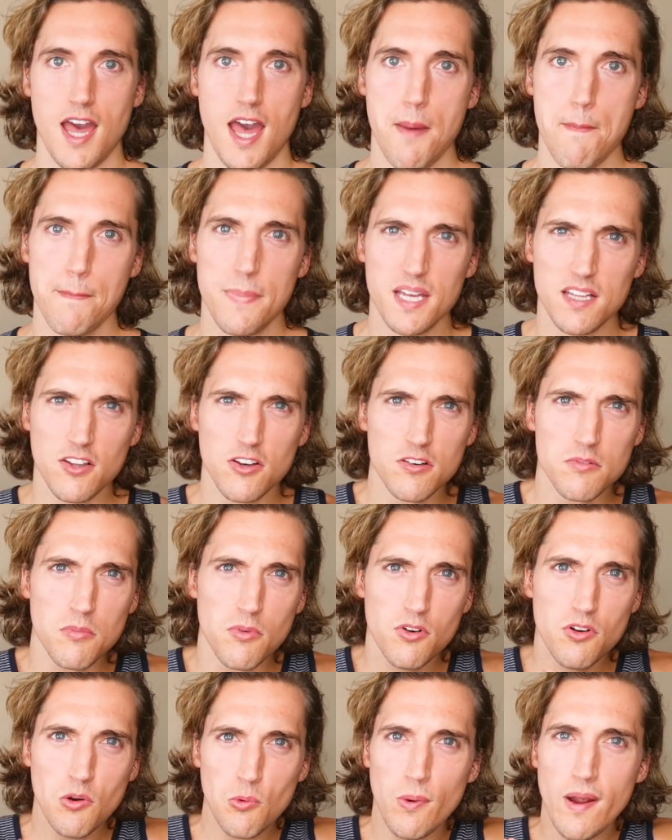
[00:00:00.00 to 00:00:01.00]
And be a little
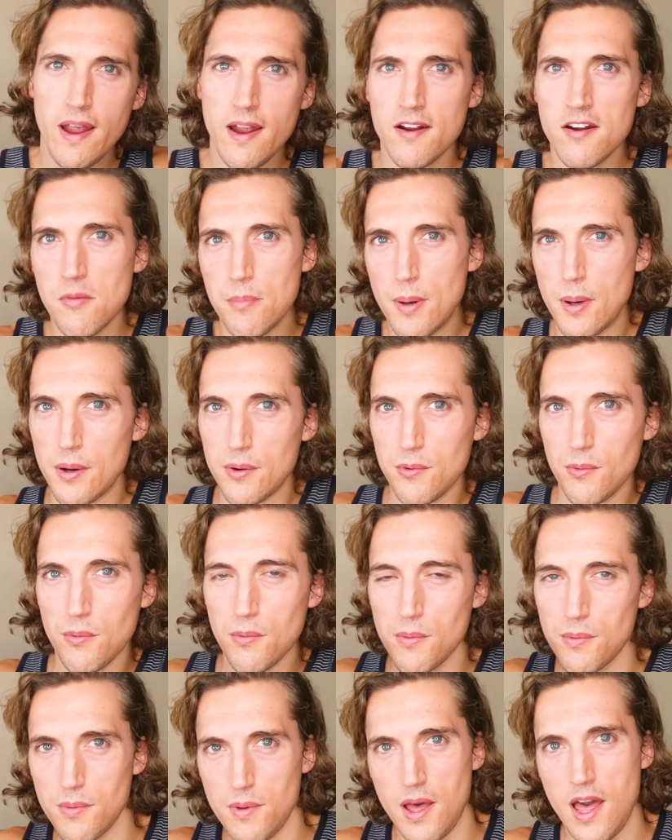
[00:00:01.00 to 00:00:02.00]
more aware
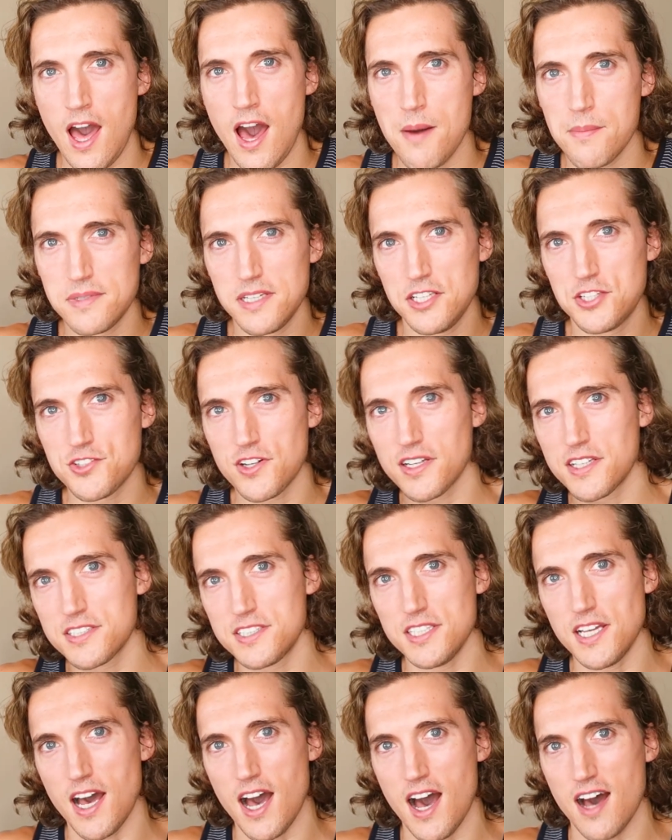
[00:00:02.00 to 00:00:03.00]
about how many drinks
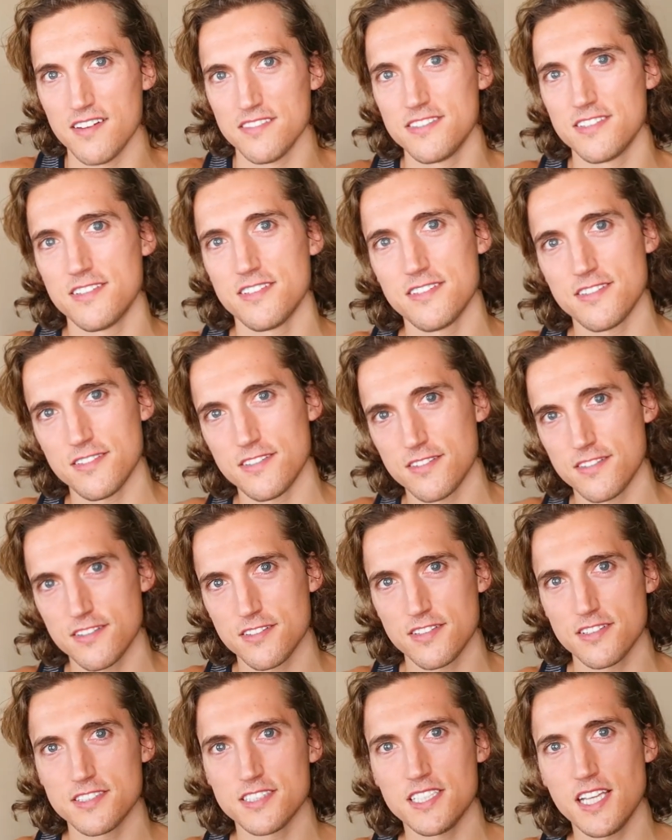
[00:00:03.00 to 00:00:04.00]
you have.
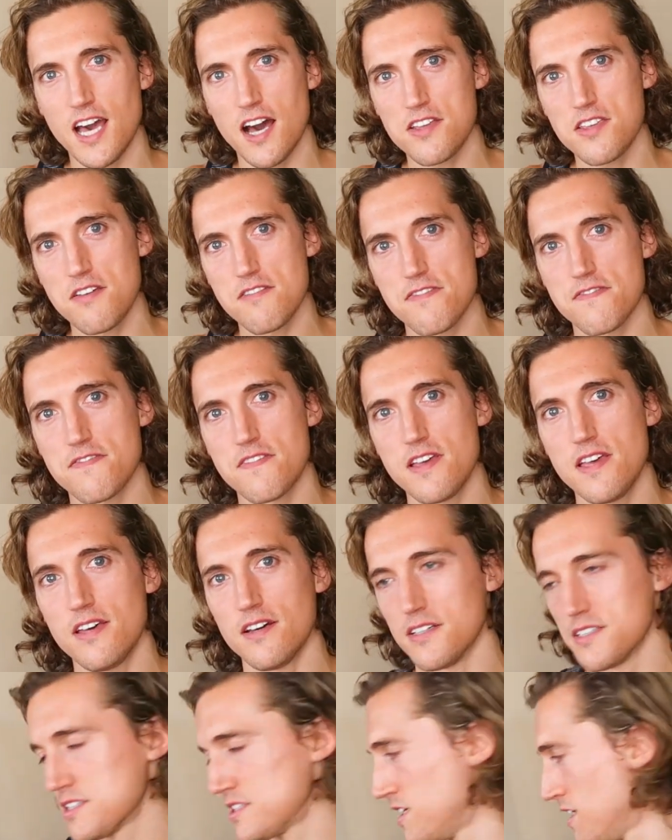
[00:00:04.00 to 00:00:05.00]
See how you
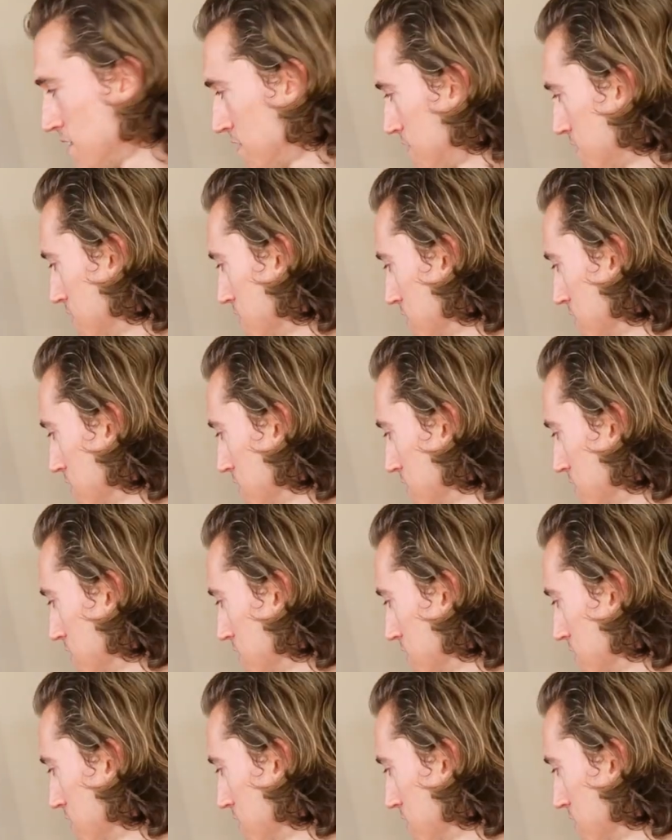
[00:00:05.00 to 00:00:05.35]
feel. See if